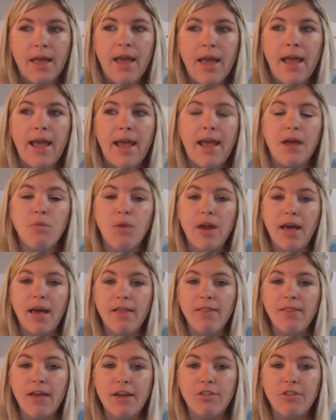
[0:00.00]
And what
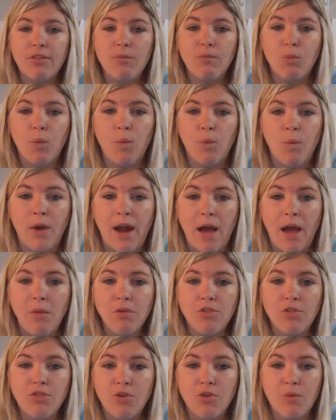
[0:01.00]
I liked when I
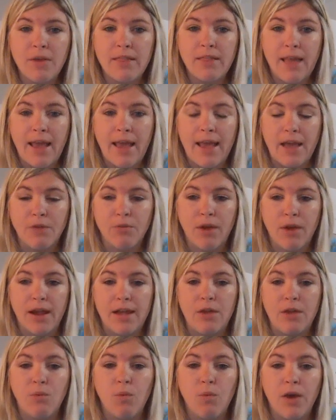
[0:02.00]
was doing the
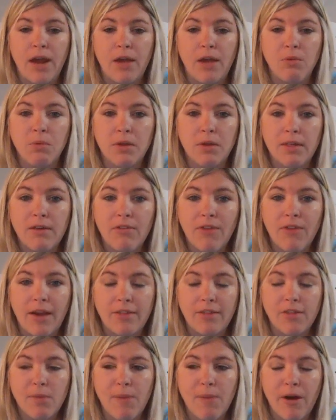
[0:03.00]
handwritten, what I really
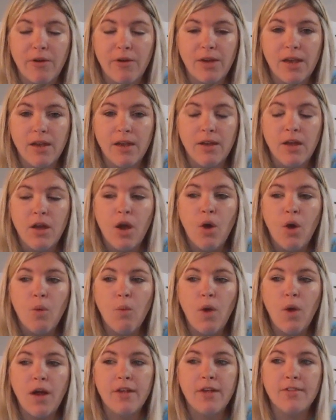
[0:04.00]
liked about it
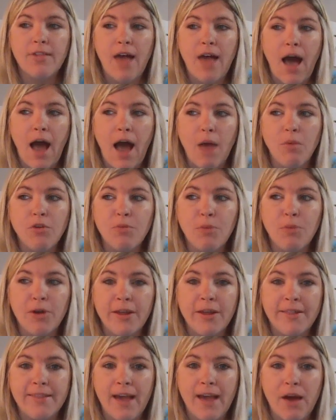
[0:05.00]
was I was
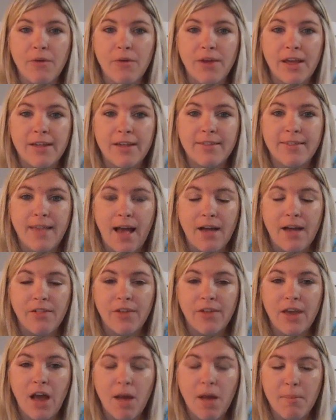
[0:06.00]
putting down
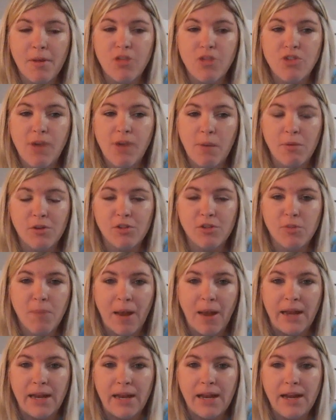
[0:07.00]
exactly how much they were
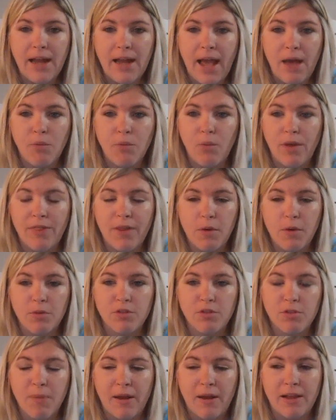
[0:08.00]
spending and when they were
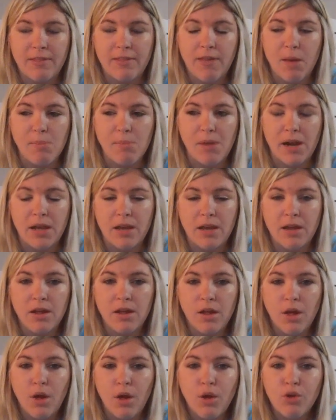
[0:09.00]
spending that money.
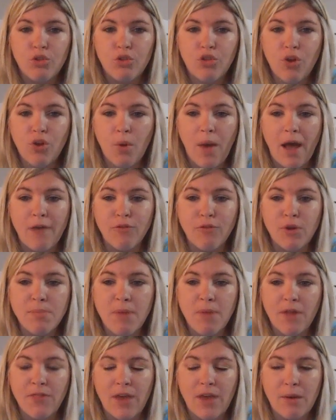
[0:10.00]
So every
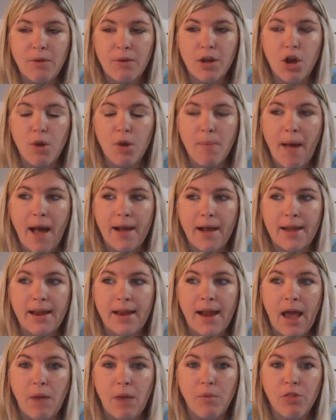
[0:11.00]
month I would go back
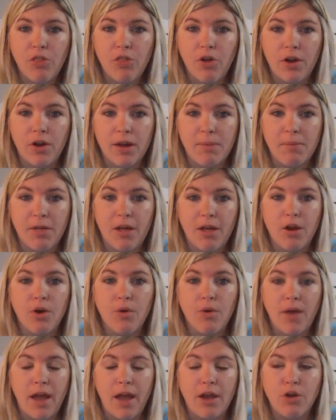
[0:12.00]
and I would look and be like,
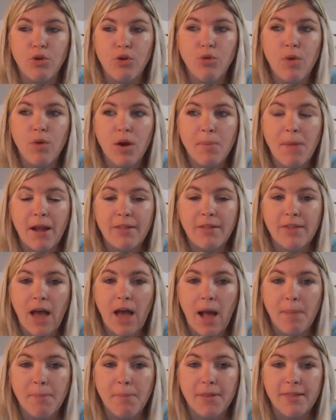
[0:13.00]
okay, who are my
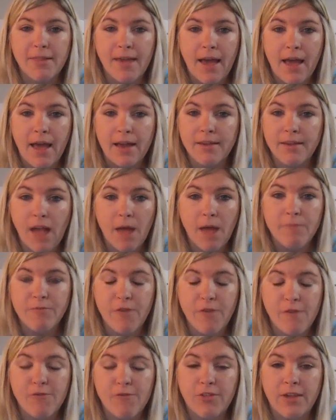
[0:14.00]
top 10, top
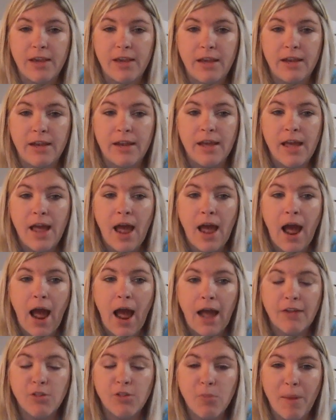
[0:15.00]
15
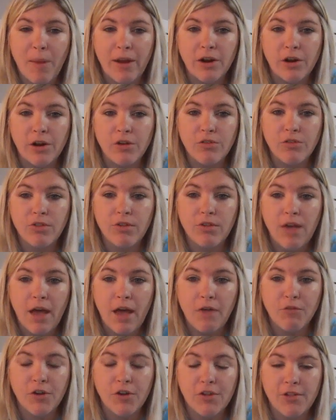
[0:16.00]
high spenders
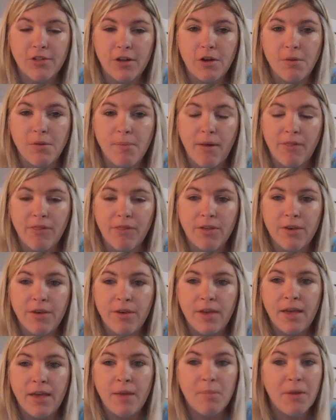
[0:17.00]
every single month?
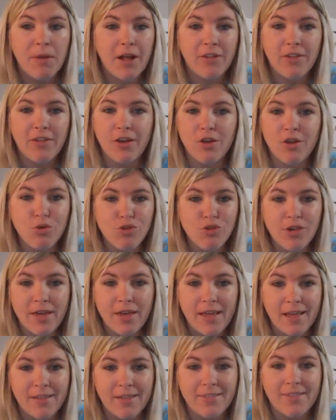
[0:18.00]
Because it
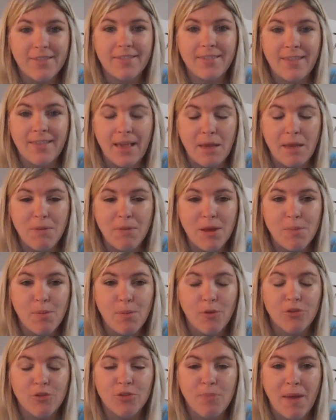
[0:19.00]
usually is the same
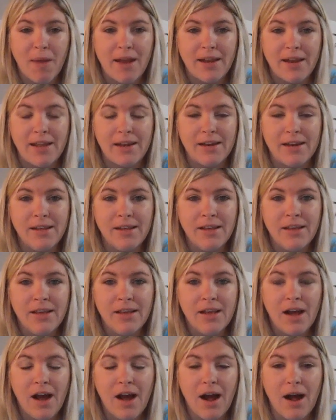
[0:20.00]
people spending.
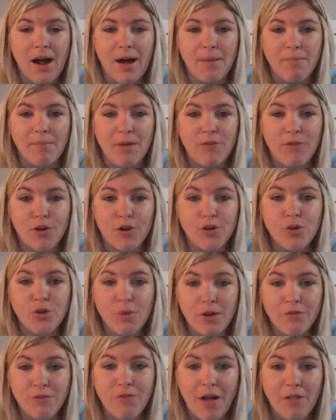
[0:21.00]
If you're
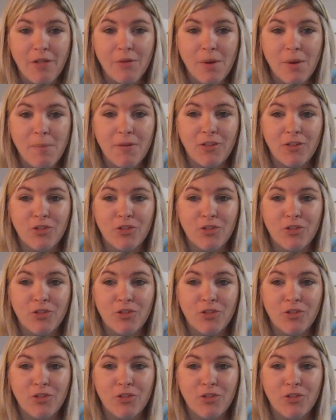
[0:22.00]
doing follow-up, it's